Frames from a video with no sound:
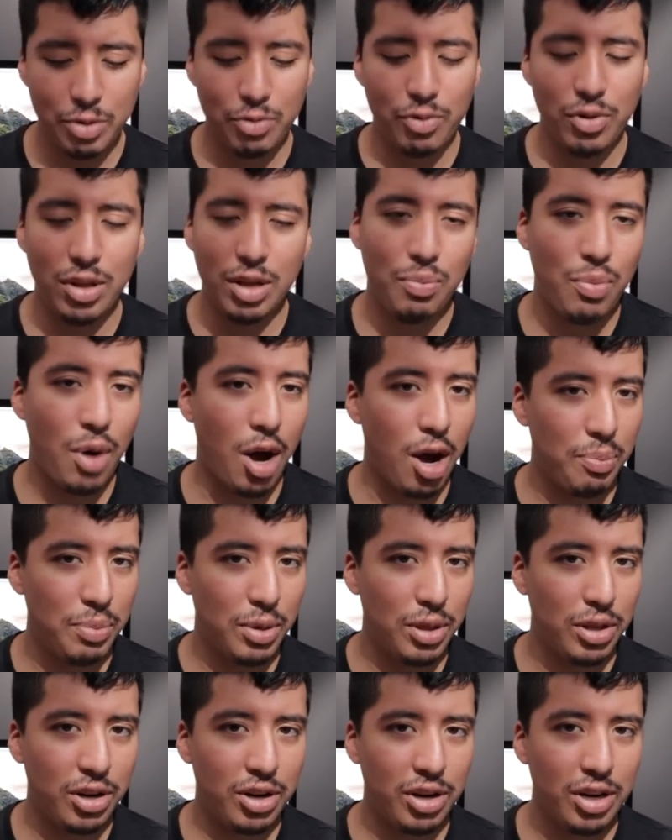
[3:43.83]
It's really
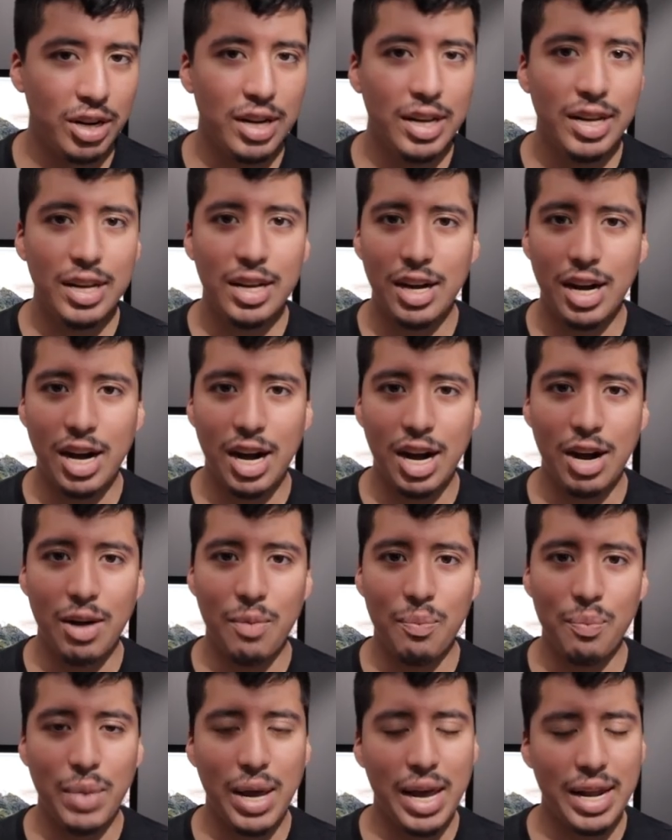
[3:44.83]
popular,
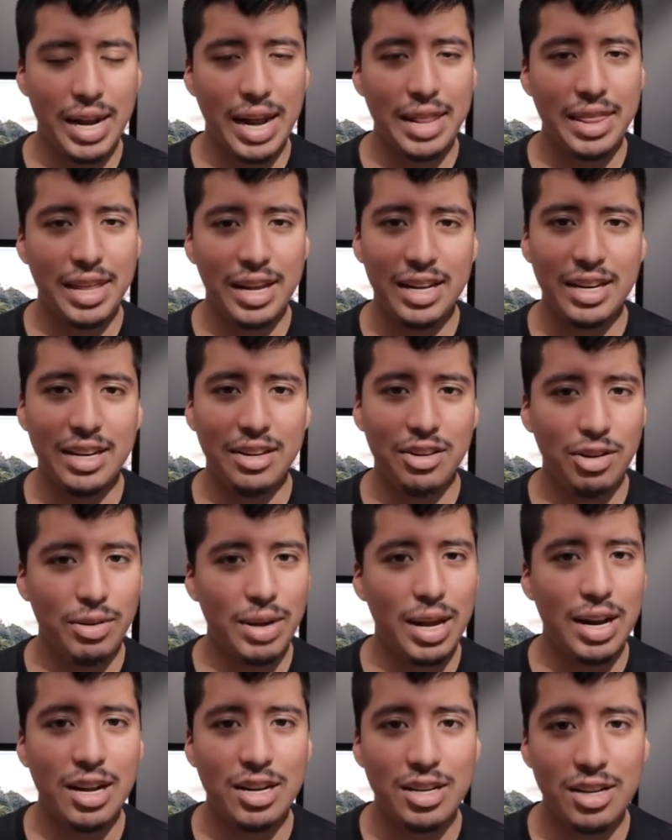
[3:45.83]
um, and I think it needs to
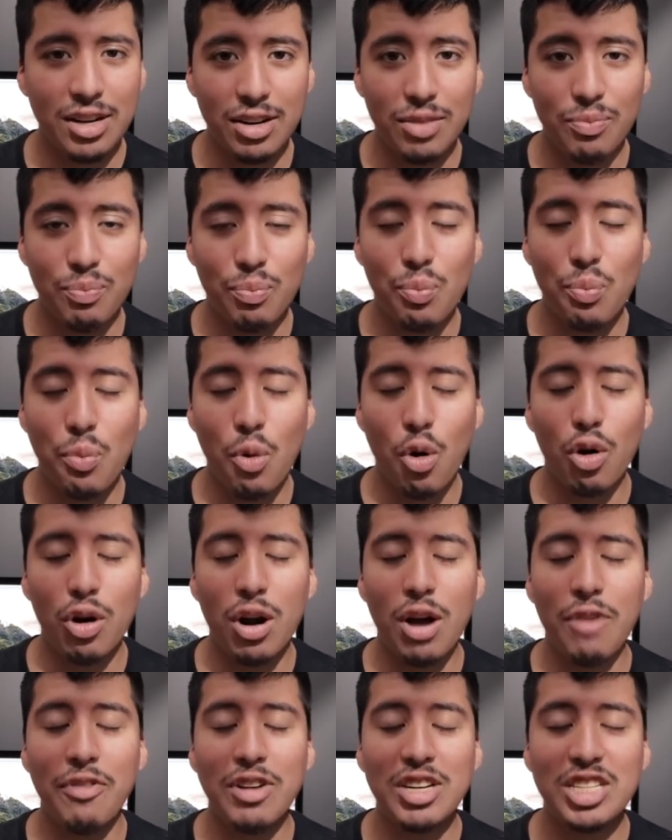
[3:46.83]
get a,
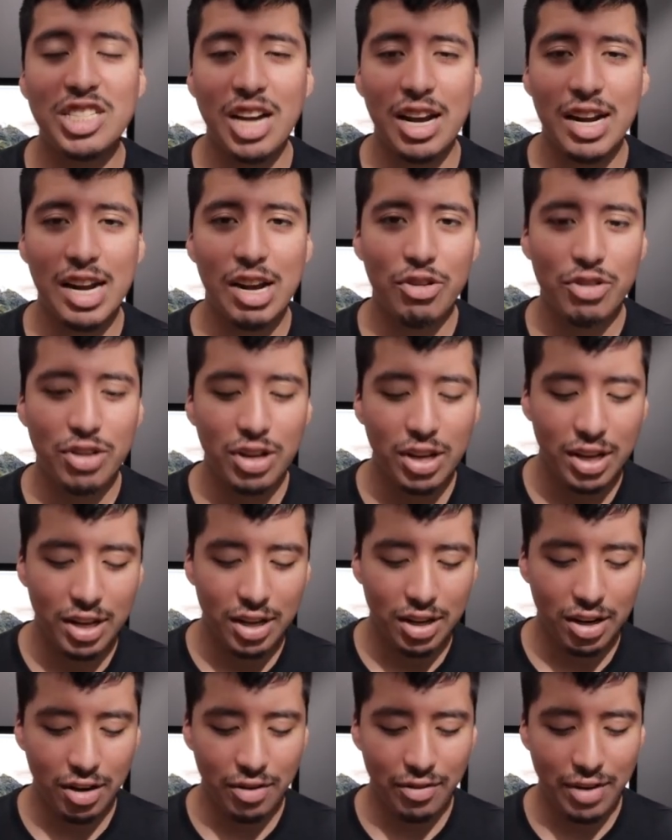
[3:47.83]
more of a shout out
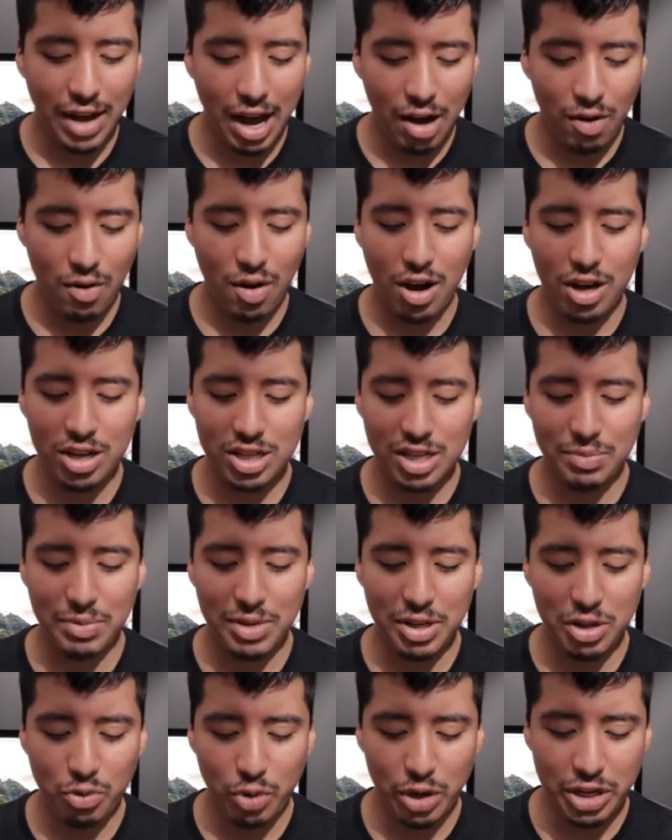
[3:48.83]
of how awesome
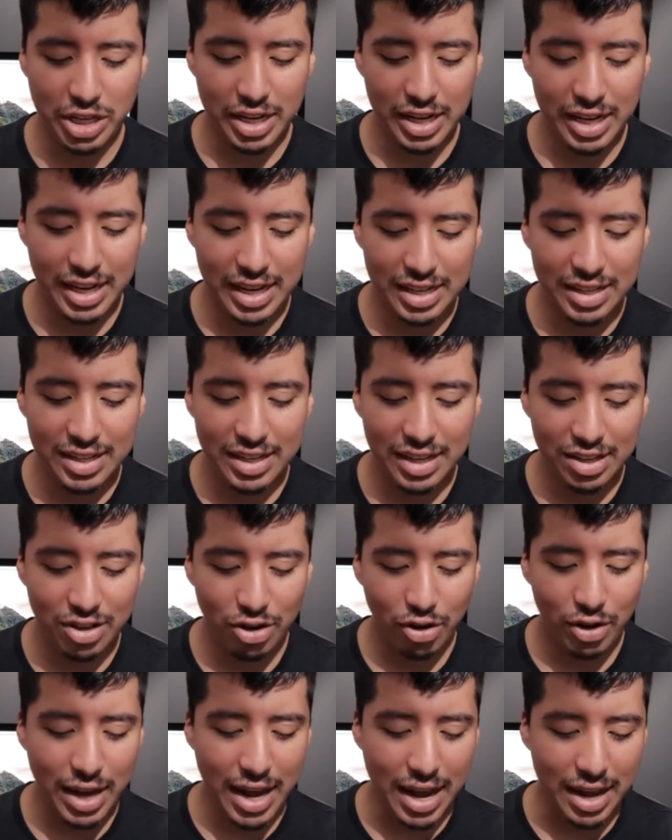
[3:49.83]
this widget is.
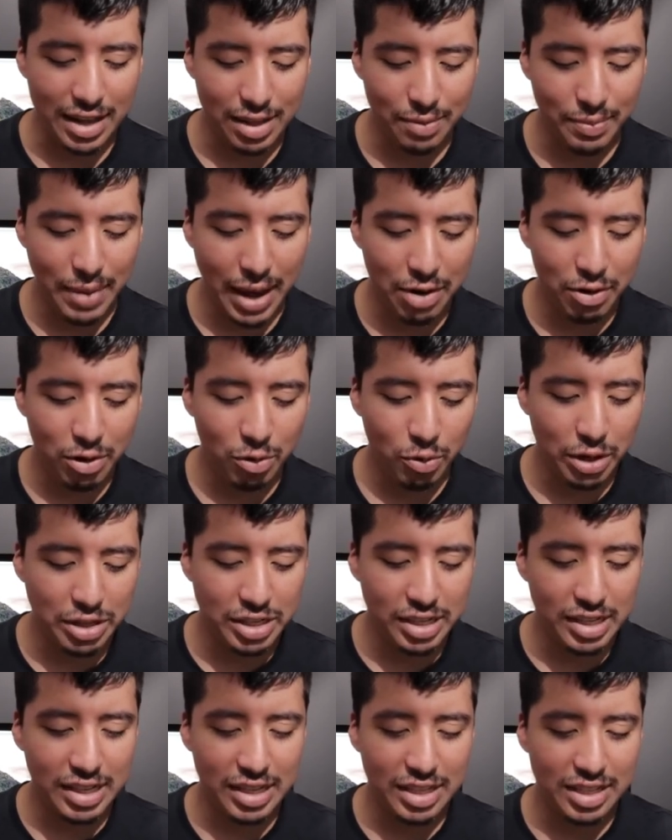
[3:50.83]
So yeah, the battery
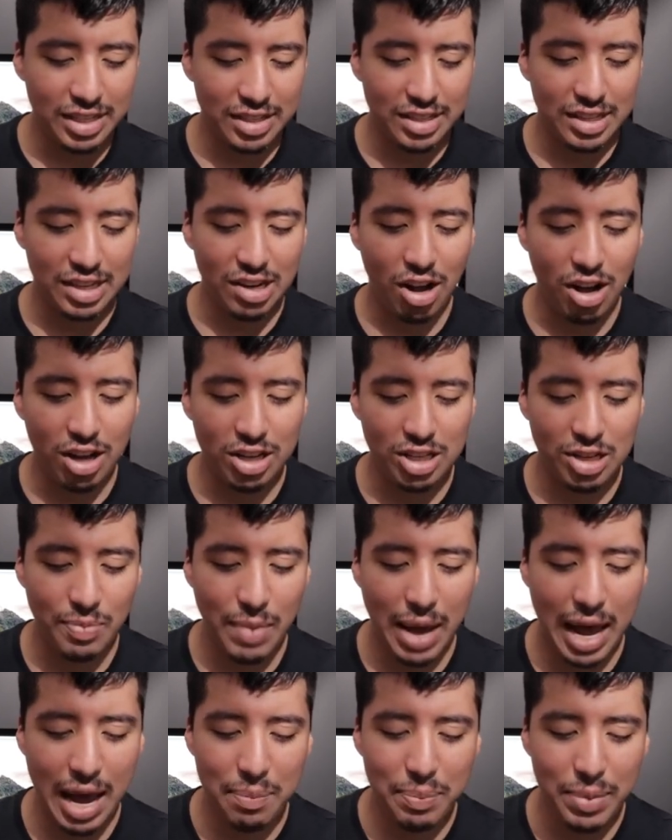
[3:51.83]
widget is just an
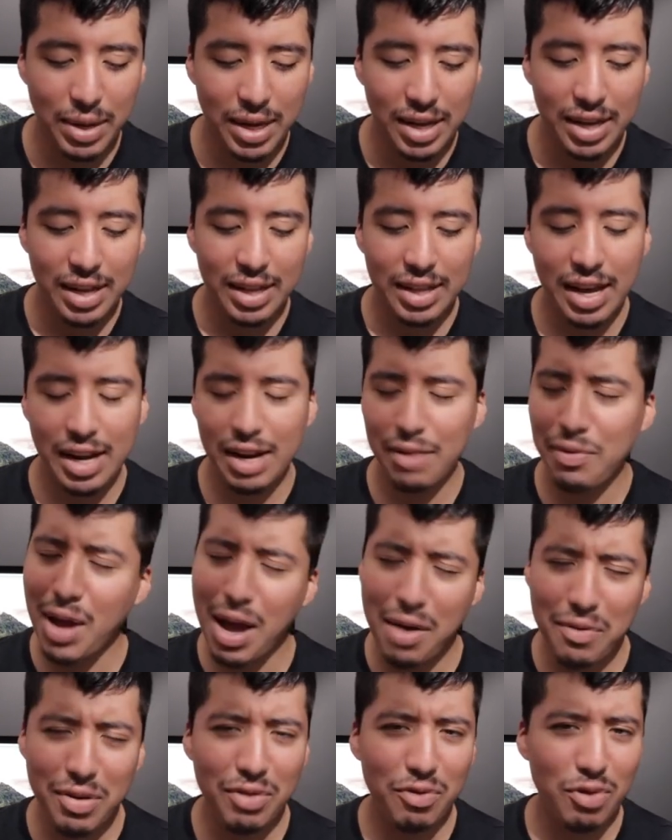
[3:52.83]
awesome app that if you
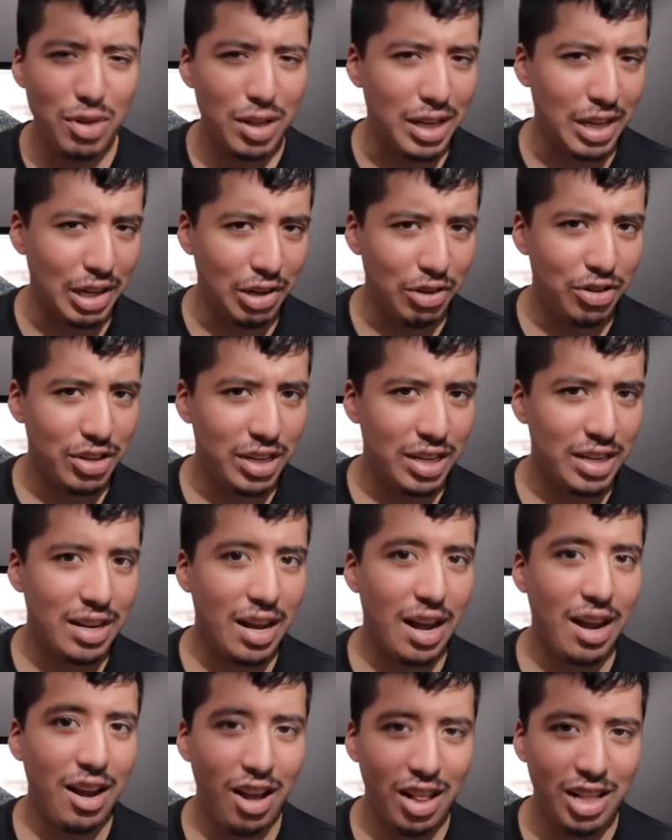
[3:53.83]
haven't really used it,
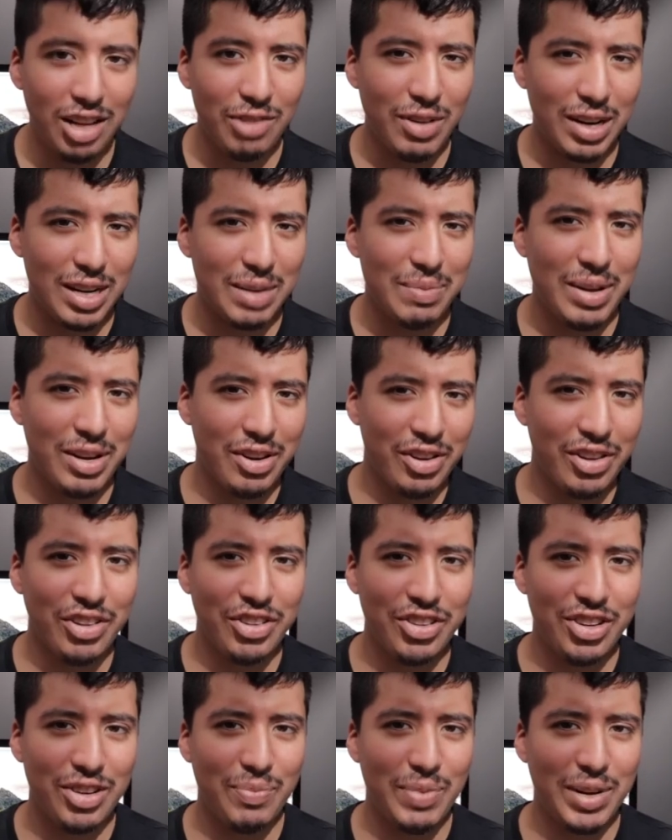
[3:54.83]
I highly recommend you
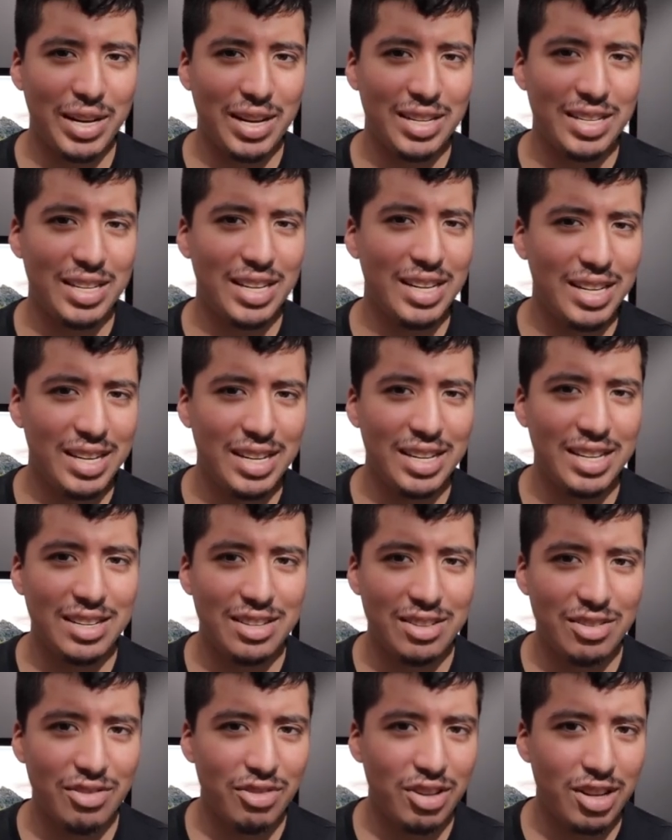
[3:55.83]
use it because it
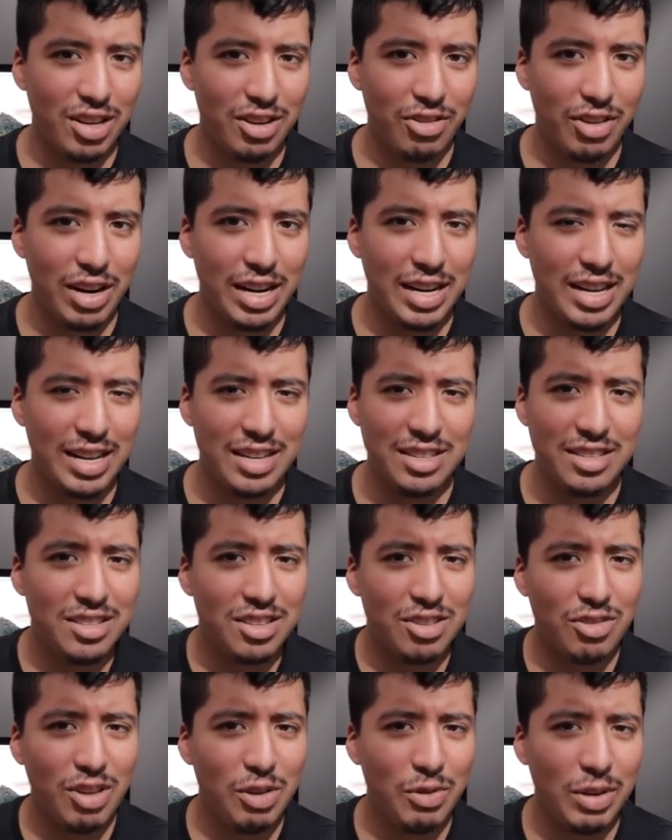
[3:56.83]
is really great and it's
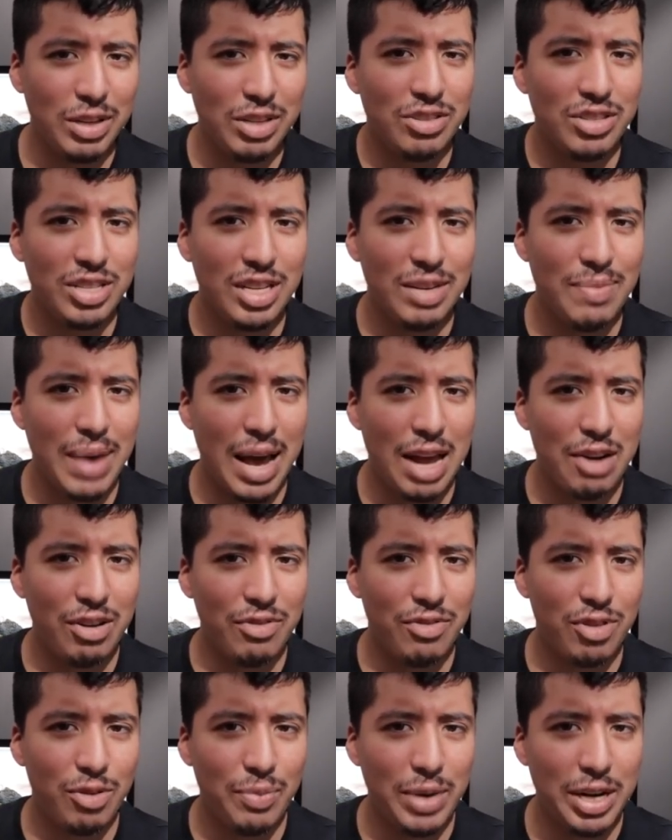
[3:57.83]
just a great way to see battery
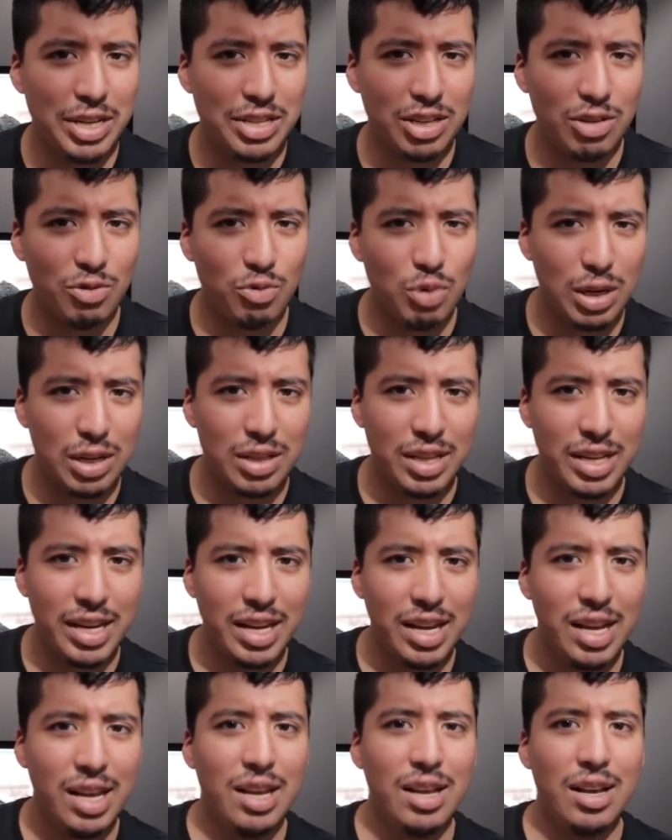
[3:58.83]
information quickly